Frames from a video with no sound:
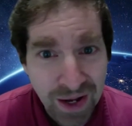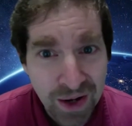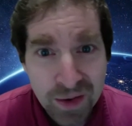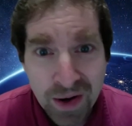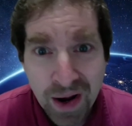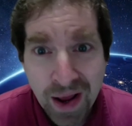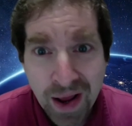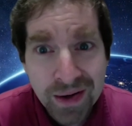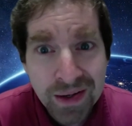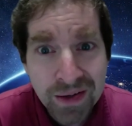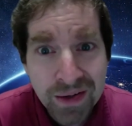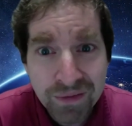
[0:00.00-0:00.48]
I'm
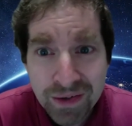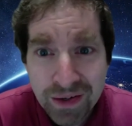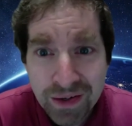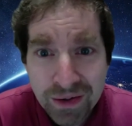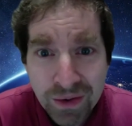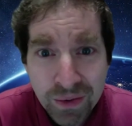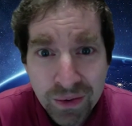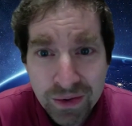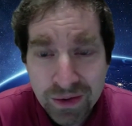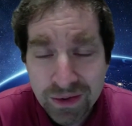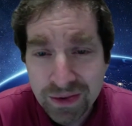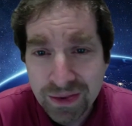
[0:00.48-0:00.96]
not even going to
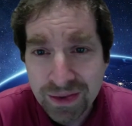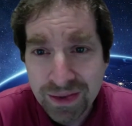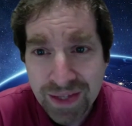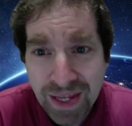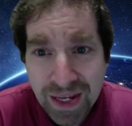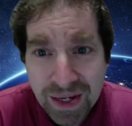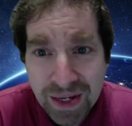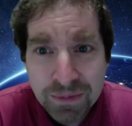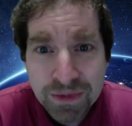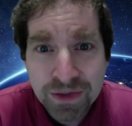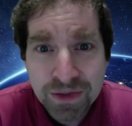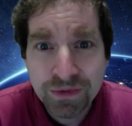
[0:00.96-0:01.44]
know the
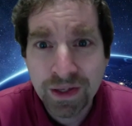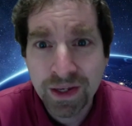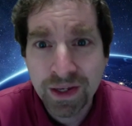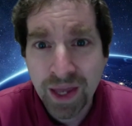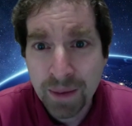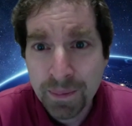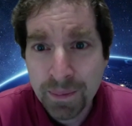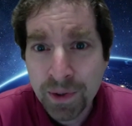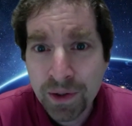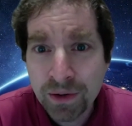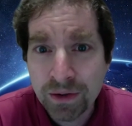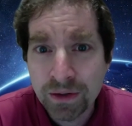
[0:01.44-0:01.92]
names of the
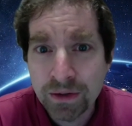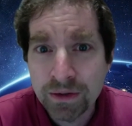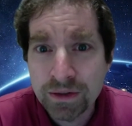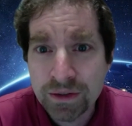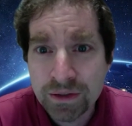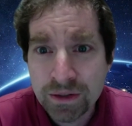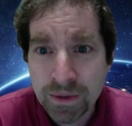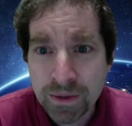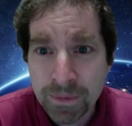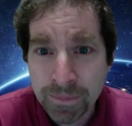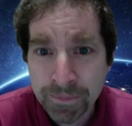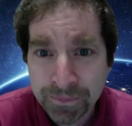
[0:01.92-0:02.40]

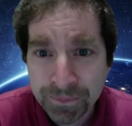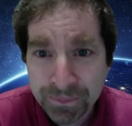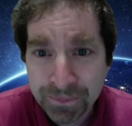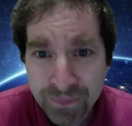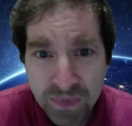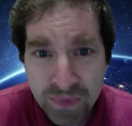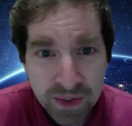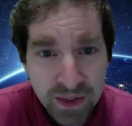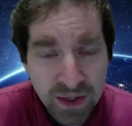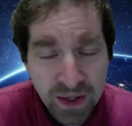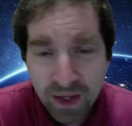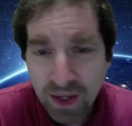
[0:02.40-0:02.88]
chemicals
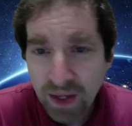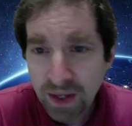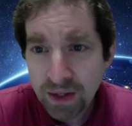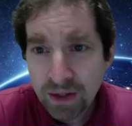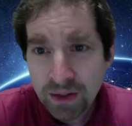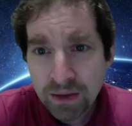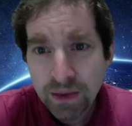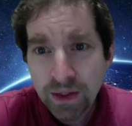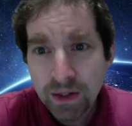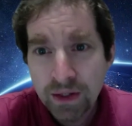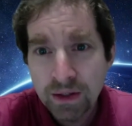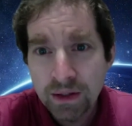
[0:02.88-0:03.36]

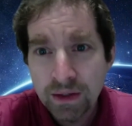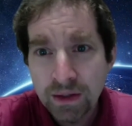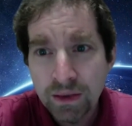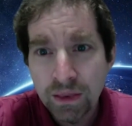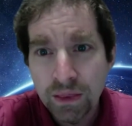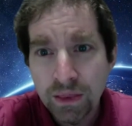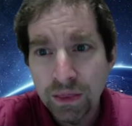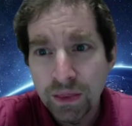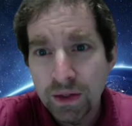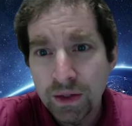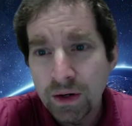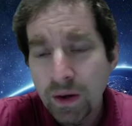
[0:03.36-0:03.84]
the
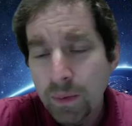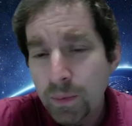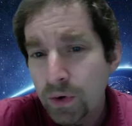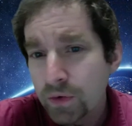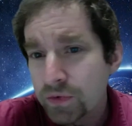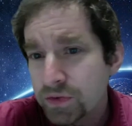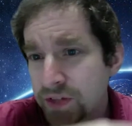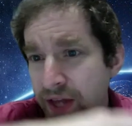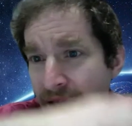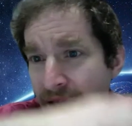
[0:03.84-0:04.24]
the number of